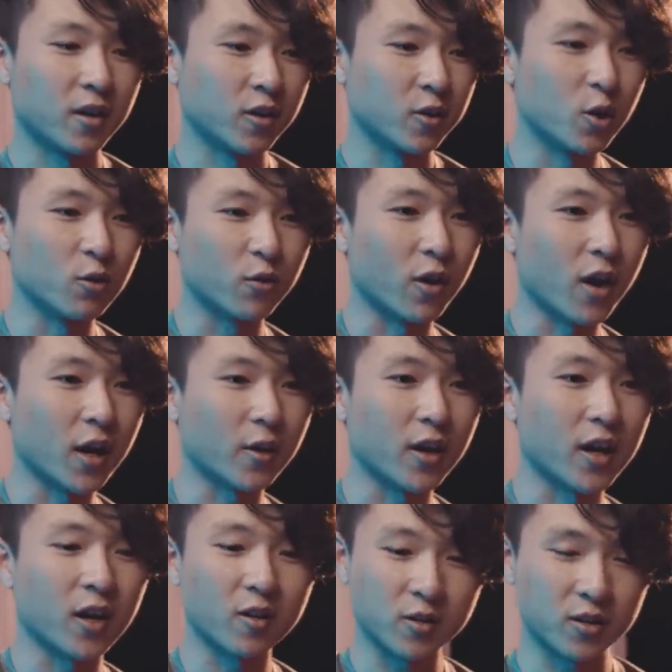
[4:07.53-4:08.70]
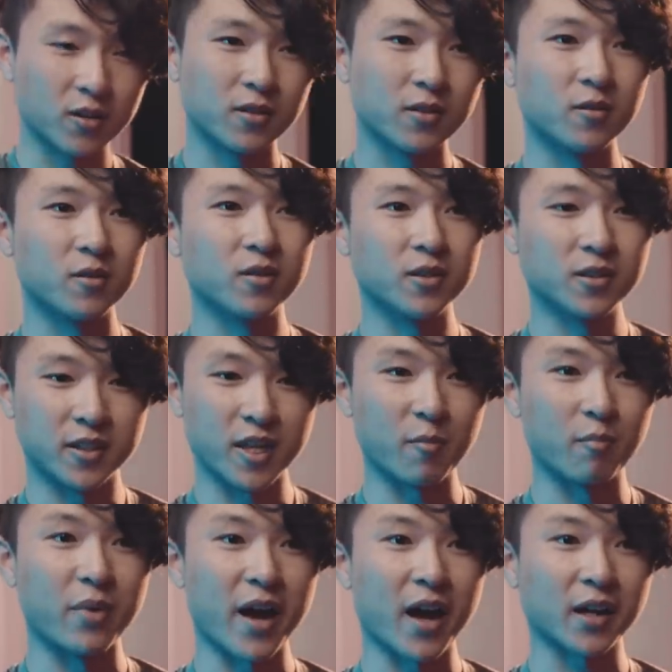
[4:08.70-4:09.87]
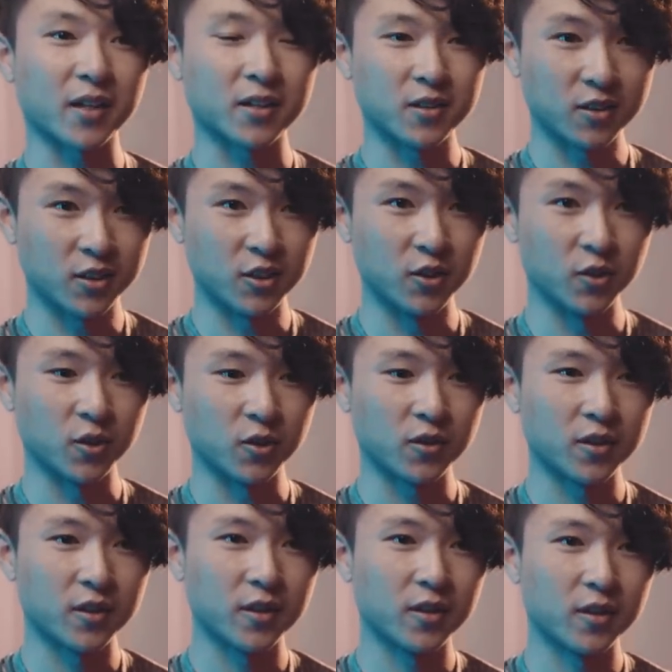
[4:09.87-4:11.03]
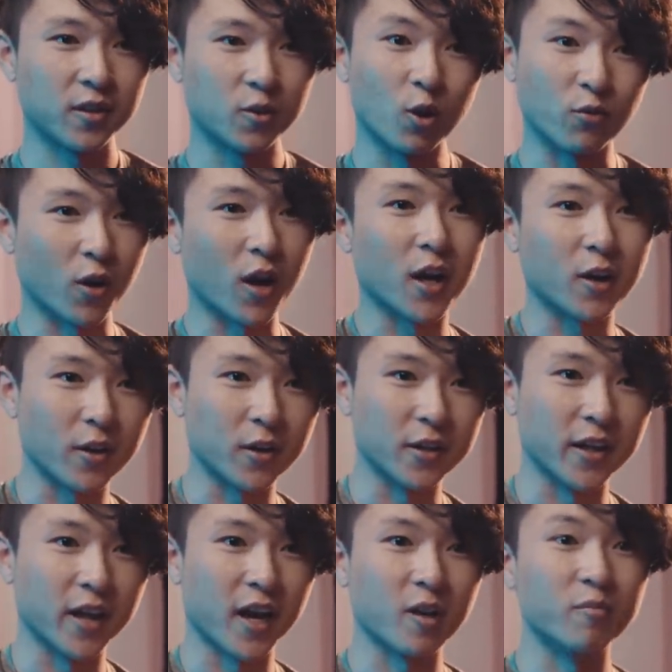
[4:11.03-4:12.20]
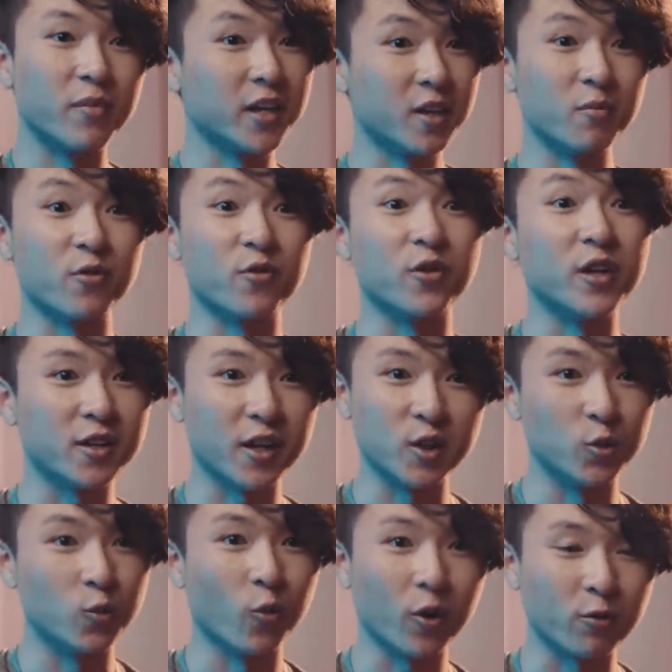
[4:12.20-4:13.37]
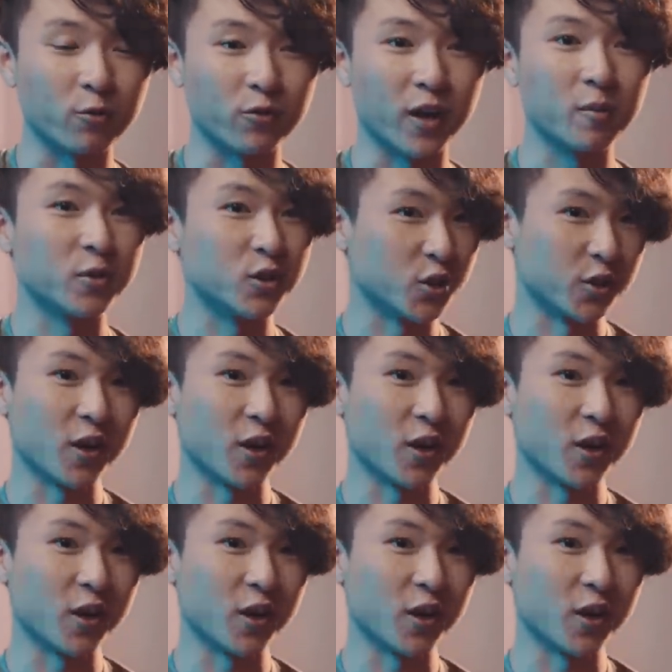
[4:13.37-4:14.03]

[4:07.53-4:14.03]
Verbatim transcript: Go for high ground, get back, heal. Go for high ground again, make him think that you wanna fight, but you're